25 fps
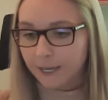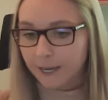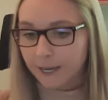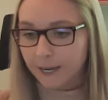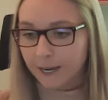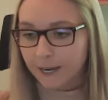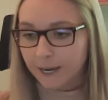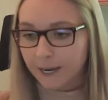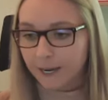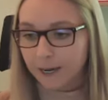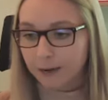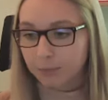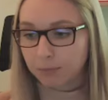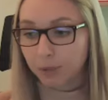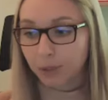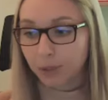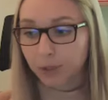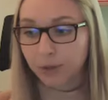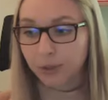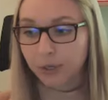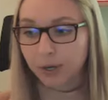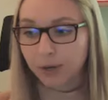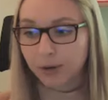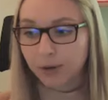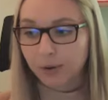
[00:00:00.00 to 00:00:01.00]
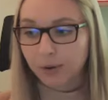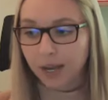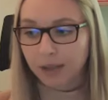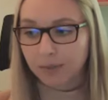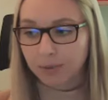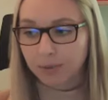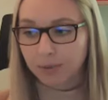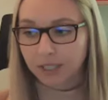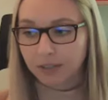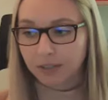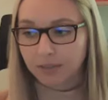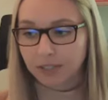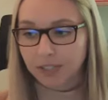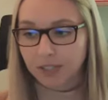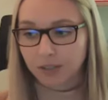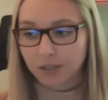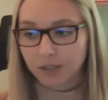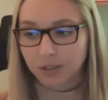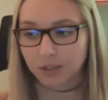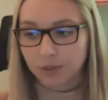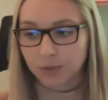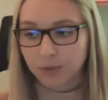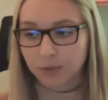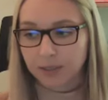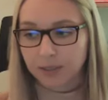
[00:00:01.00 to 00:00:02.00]
Plooto, I believe, is
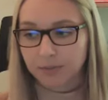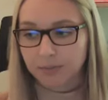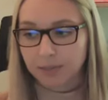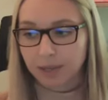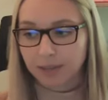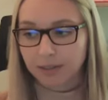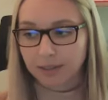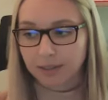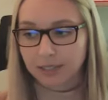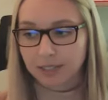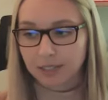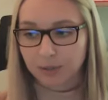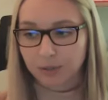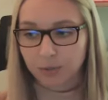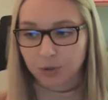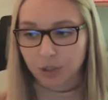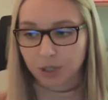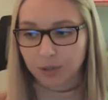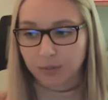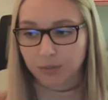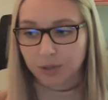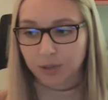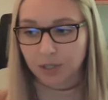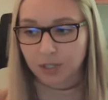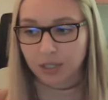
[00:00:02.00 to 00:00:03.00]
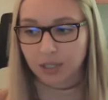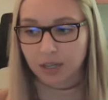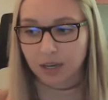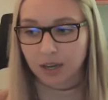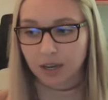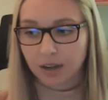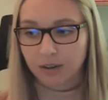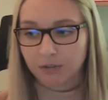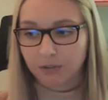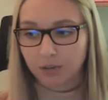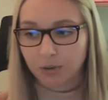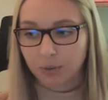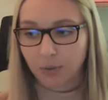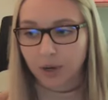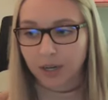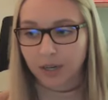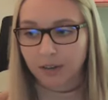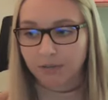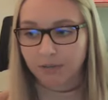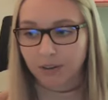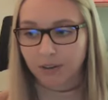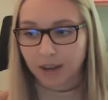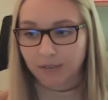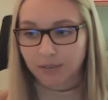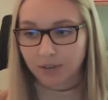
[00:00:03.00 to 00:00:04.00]
also a monthly subscription of
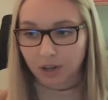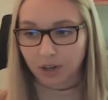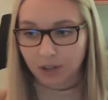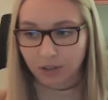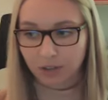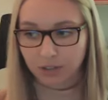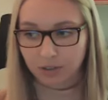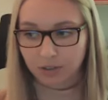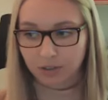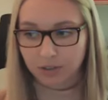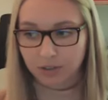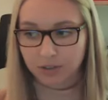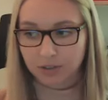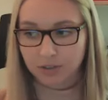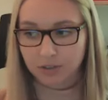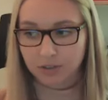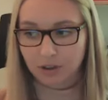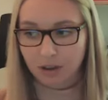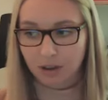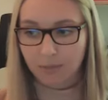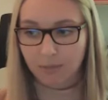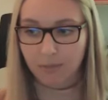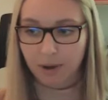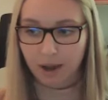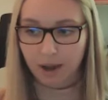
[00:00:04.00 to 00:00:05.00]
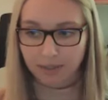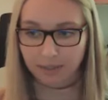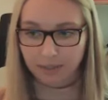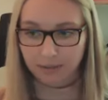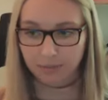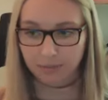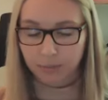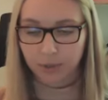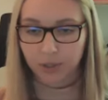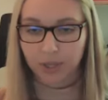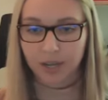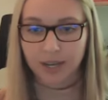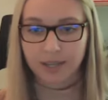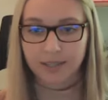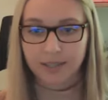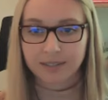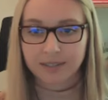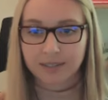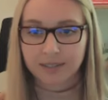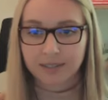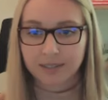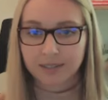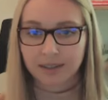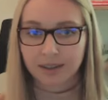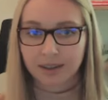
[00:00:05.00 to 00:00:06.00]
$25 a month
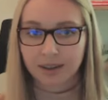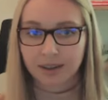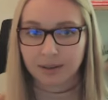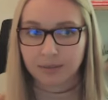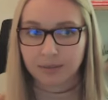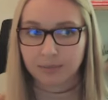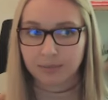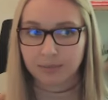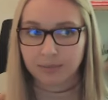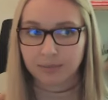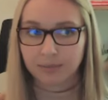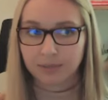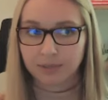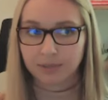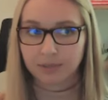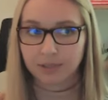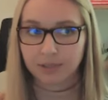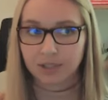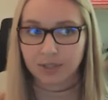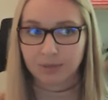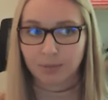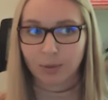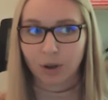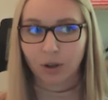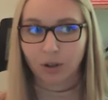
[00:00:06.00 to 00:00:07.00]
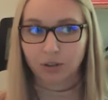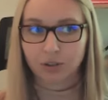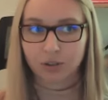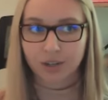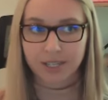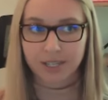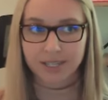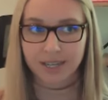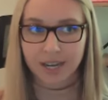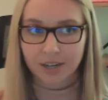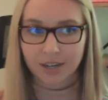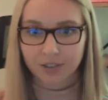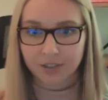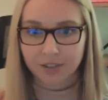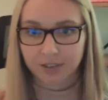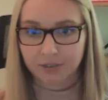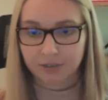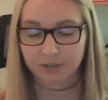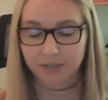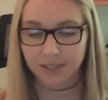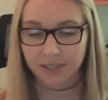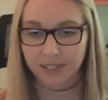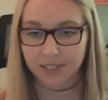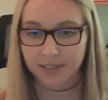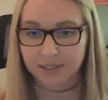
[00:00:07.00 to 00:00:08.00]
plus small transaction
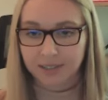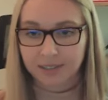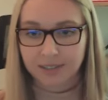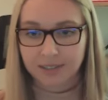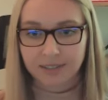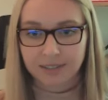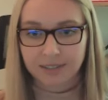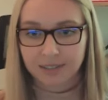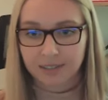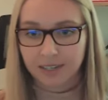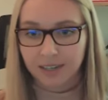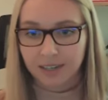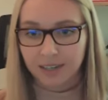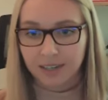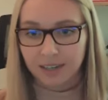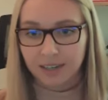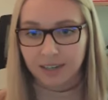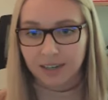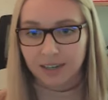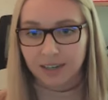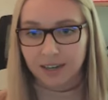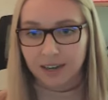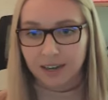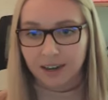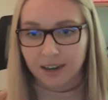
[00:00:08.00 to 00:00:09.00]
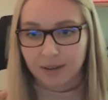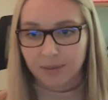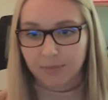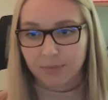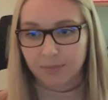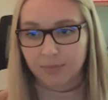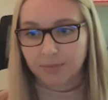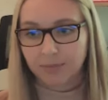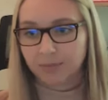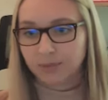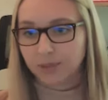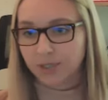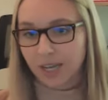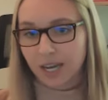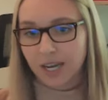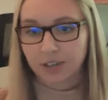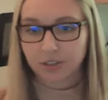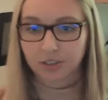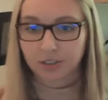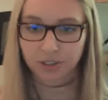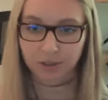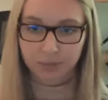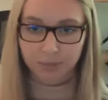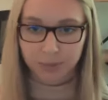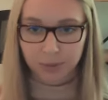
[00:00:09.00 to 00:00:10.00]
fees to
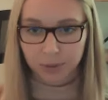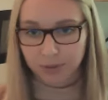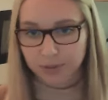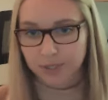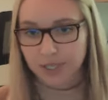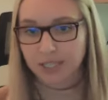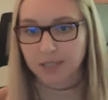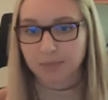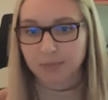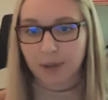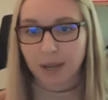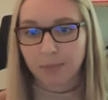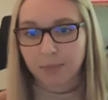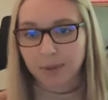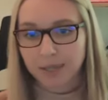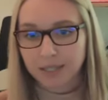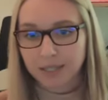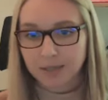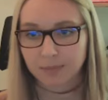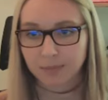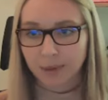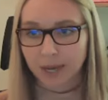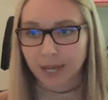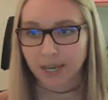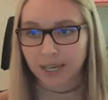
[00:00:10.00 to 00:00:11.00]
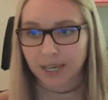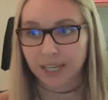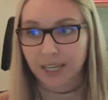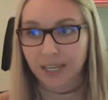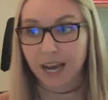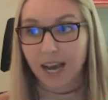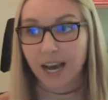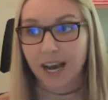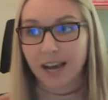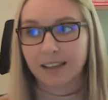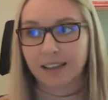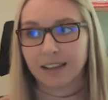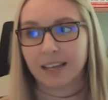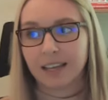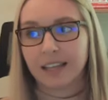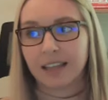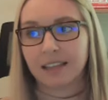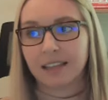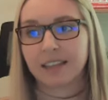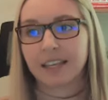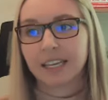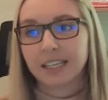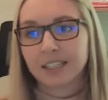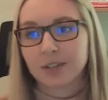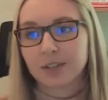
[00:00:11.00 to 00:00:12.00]
actually process payments. But I
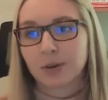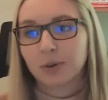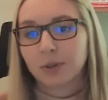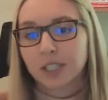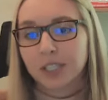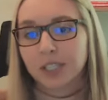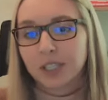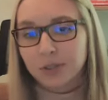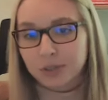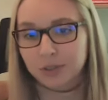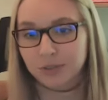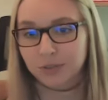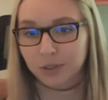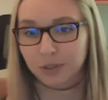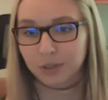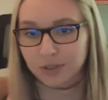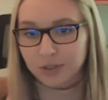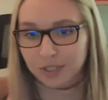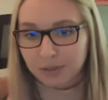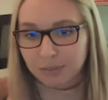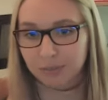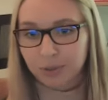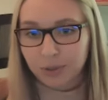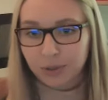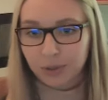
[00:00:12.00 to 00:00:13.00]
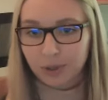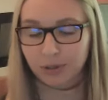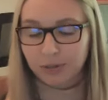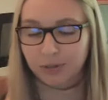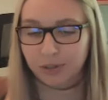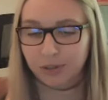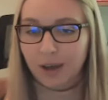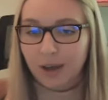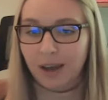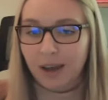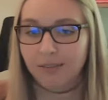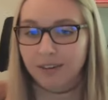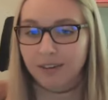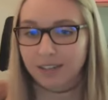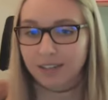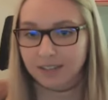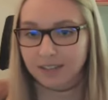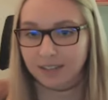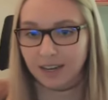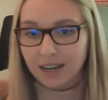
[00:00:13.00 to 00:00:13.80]
think it's only useful using Plooto if you have